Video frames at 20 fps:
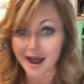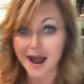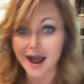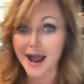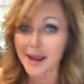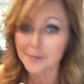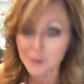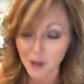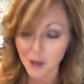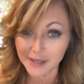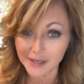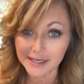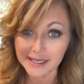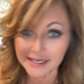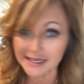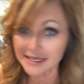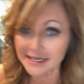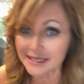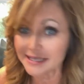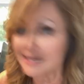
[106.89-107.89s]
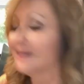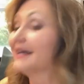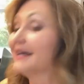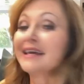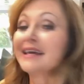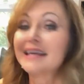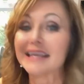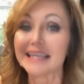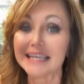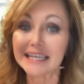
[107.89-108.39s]
I'm not kidding.
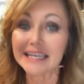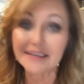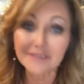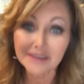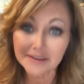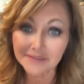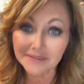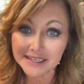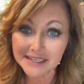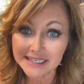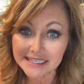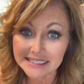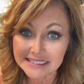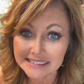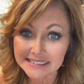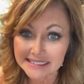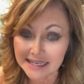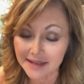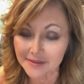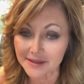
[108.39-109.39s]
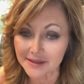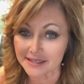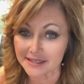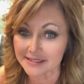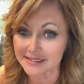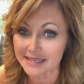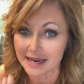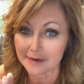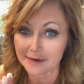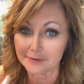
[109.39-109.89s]
Even if I didn't sell this,
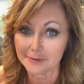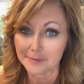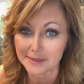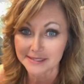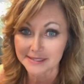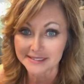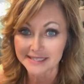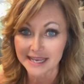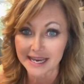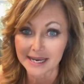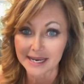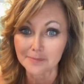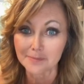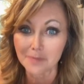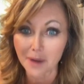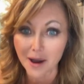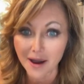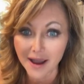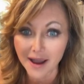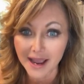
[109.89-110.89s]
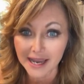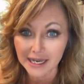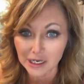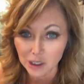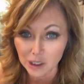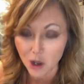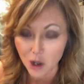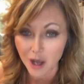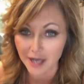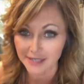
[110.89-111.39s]
I would be saying buy
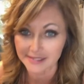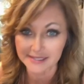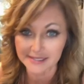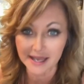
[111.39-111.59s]
lots.